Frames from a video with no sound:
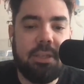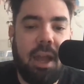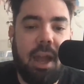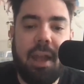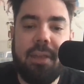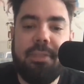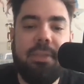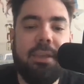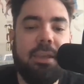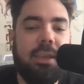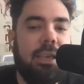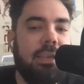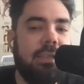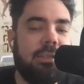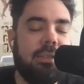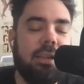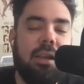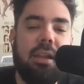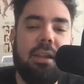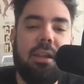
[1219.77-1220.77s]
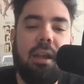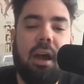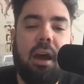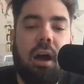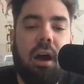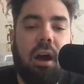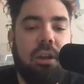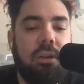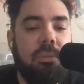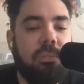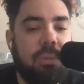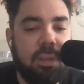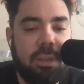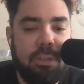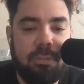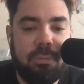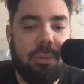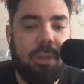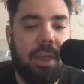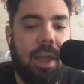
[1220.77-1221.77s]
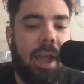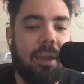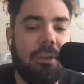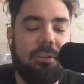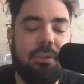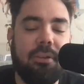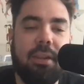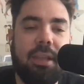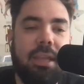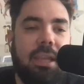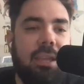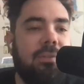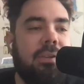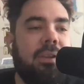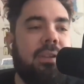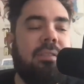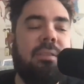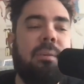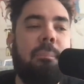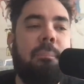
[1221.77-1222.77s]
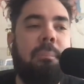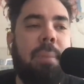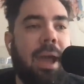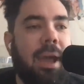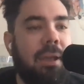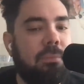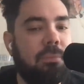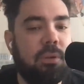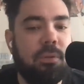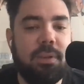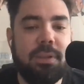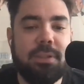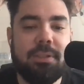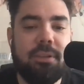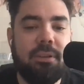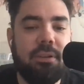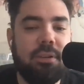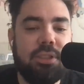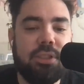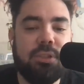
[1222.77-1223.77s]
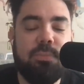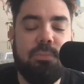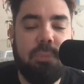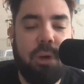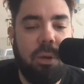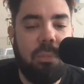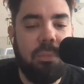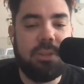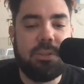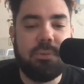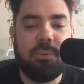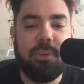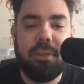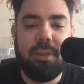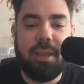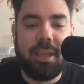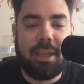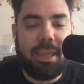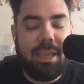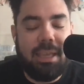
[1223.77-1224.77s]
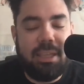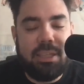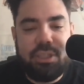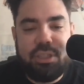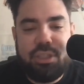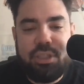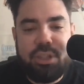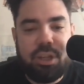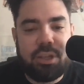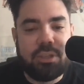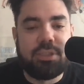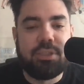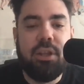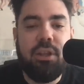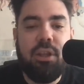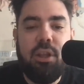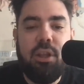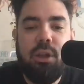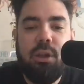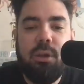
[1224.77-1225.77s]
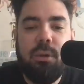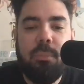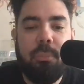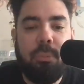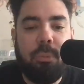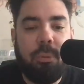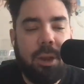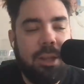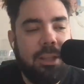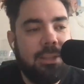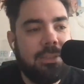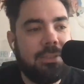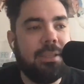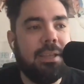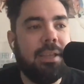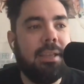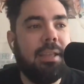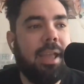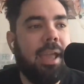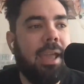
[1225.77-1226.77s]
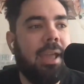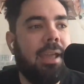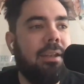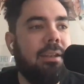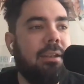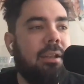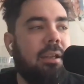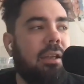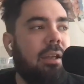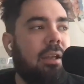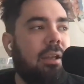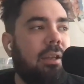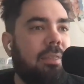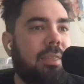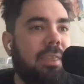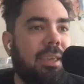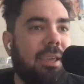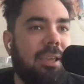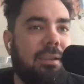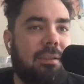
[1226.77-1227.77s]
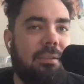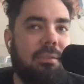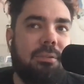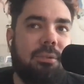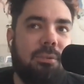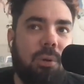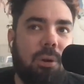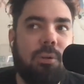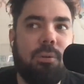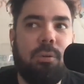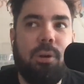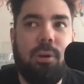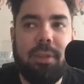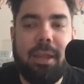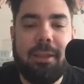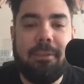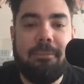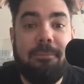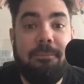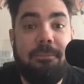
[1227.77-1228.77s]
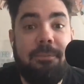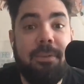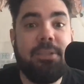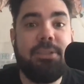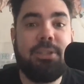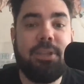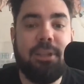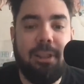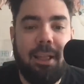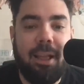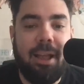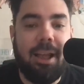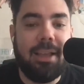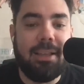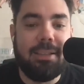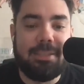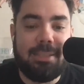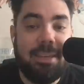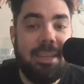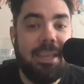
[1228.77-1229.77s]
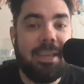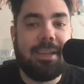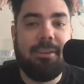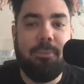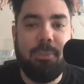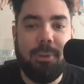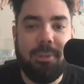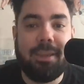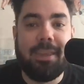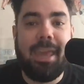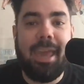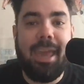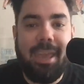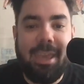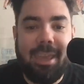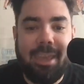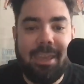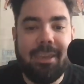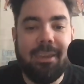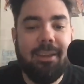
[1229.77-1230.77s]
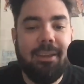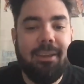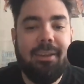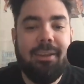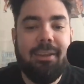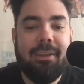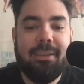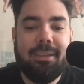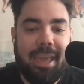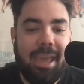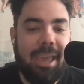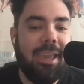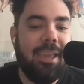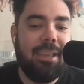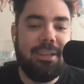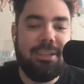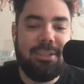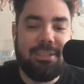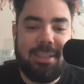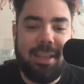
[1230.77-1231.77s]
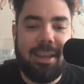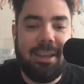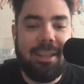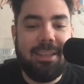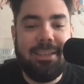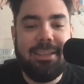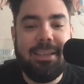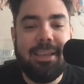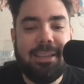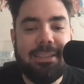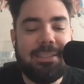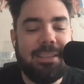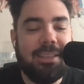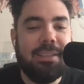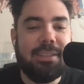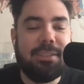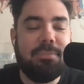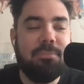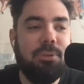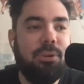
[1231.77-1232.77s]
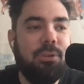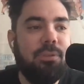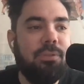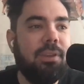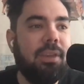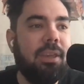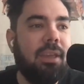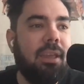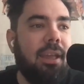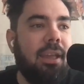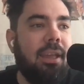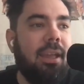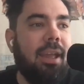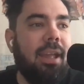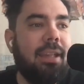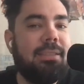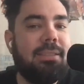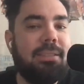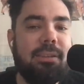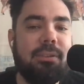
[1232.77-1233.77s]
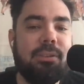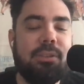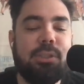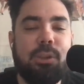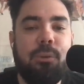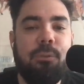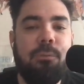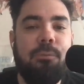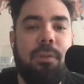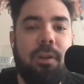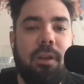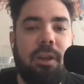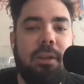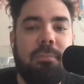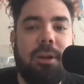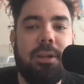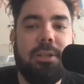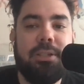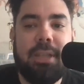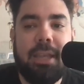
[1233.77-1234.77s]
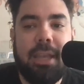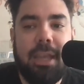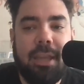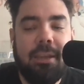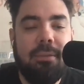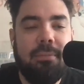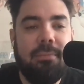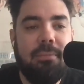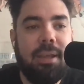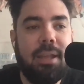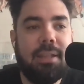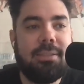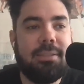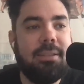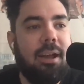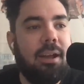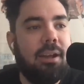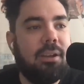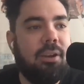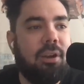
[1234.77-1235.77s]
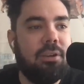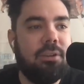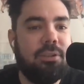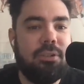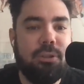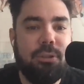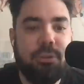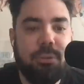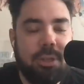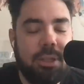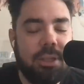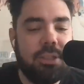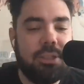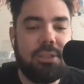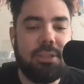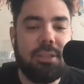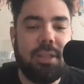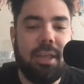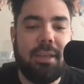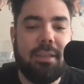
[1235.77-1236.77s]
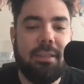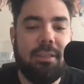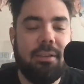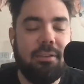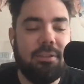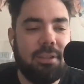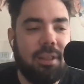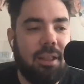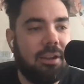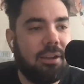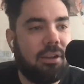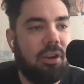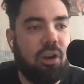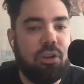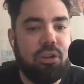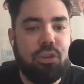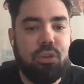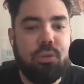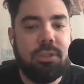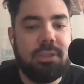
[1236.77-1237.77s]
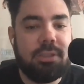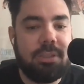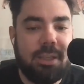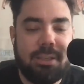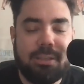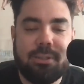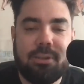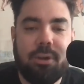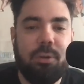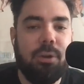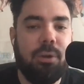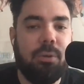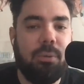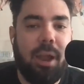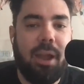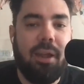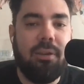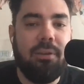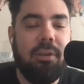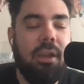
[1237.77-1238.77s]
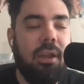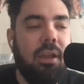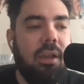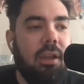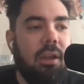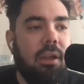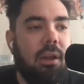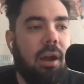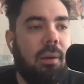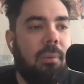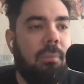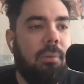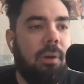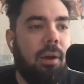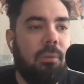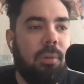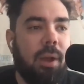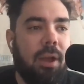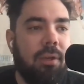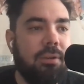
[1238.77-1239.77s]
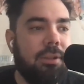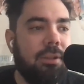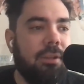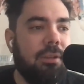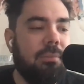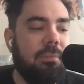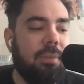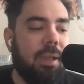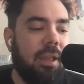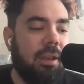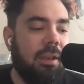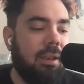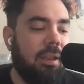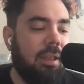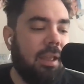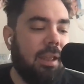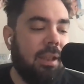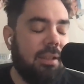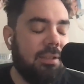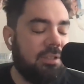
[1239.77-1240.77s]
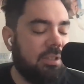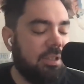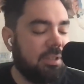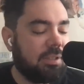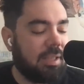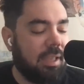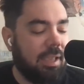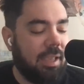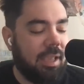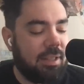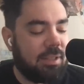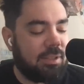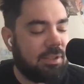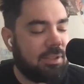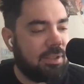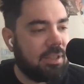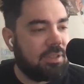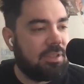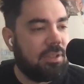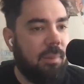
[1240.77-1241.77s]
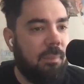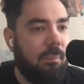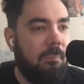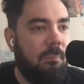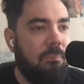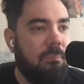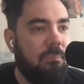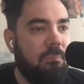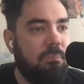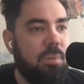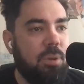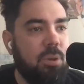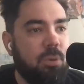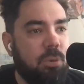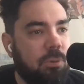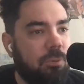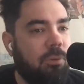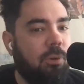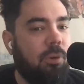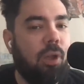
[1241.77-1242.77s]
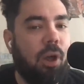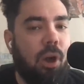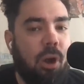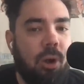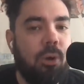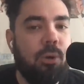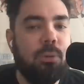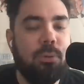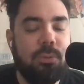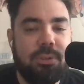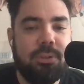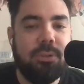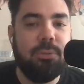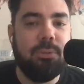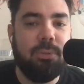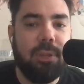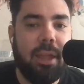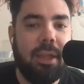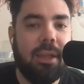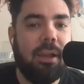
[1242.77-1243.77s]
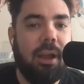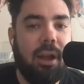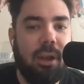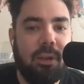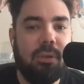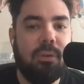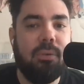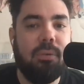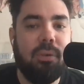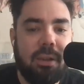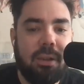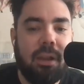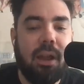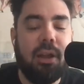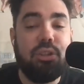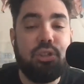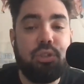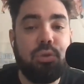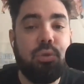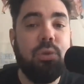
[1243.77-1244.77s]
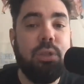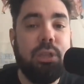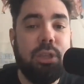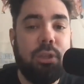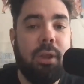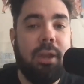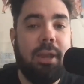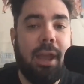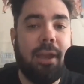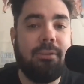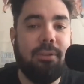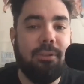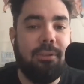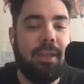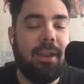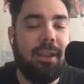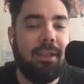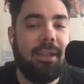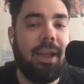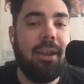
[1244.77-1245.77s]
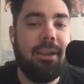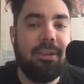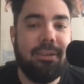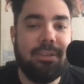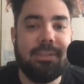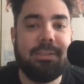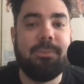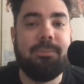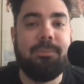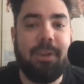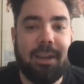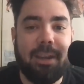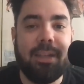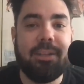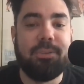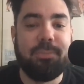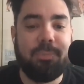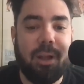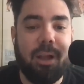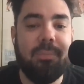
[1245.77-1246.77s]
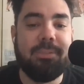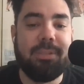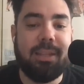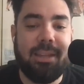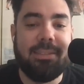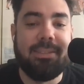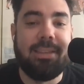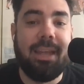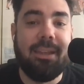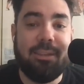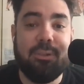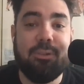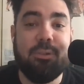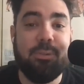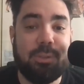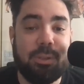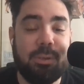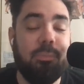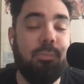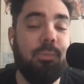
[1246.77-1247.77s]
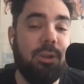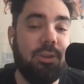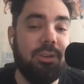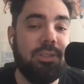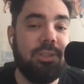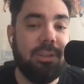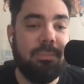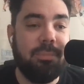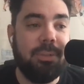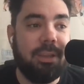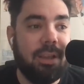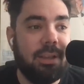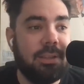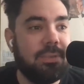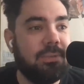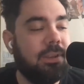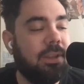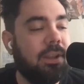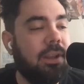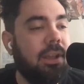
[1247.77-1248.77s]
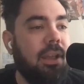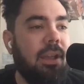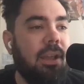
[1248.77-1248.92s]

I think he's an unbelievable actor. Even in the bad movies, there are just moments where, like, he just brings it. And the quote-unquote, like, fictionalized Nick with a K Cage that he is in this movie, it's still so very much him. It's not cartoonish. Like, there's a lot of cartoonish things going around him, and it's just like, it's such a beautiful ode to, like, a truly great actor that got into some financial problems and has had to do some weird shit because of it.